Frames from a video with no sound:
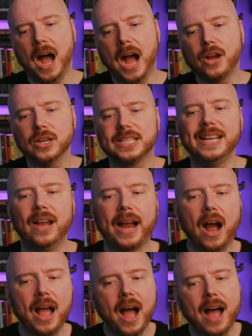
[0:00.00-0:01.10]
I gotta say, like,
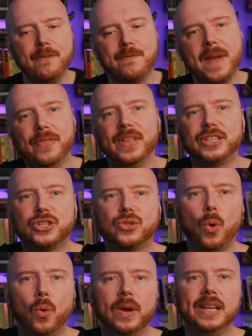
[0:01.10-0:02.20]
I, I found this
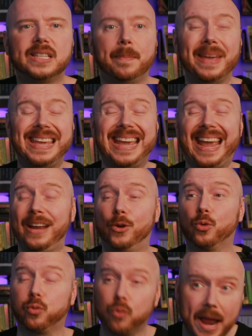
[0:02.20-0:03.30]
story to be
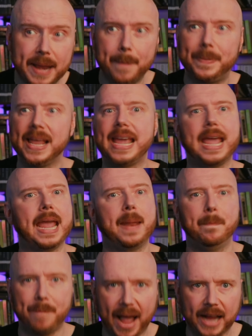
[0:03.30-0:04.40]
incredibly
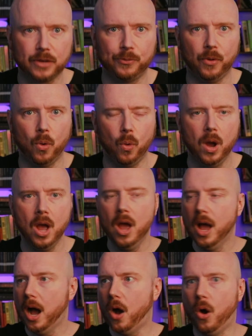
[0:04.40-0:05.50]
impactful
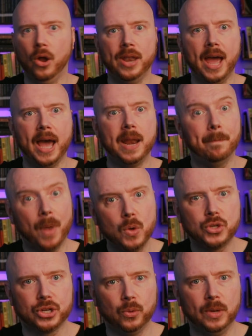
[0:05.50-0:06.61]
on an
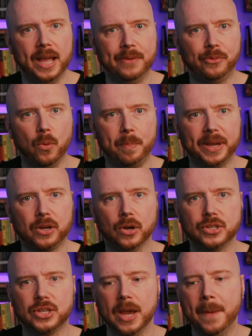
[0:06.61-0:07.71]
emotional level
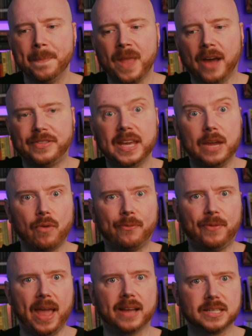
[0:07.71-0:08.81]
because I think it
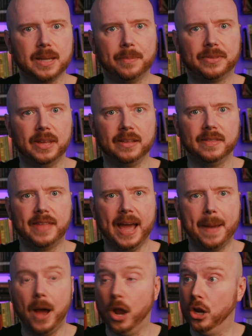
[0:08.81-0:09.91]
reflects something
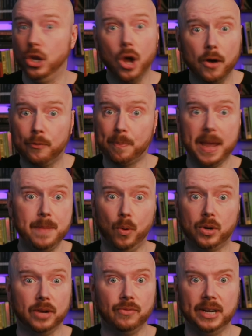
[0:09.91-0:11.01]
that a lot of people
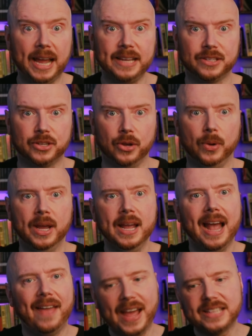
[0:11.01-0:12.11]
can relate to,
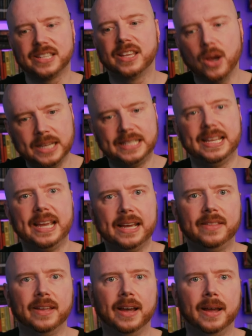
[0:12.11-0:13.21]
and that's the idea
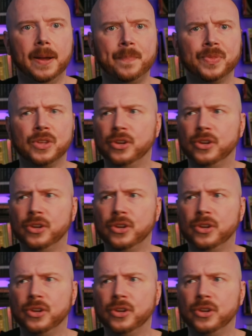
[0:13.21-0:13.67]
that, you